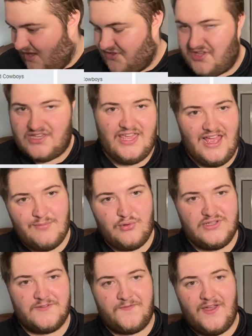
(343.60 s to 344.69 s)
the
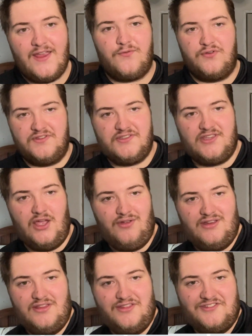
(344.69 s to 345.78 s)
Cowboys are favourites going
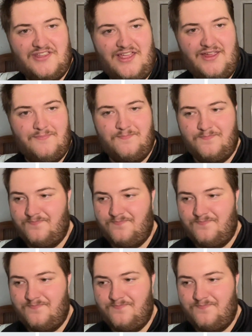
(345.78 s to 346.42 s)
into this game.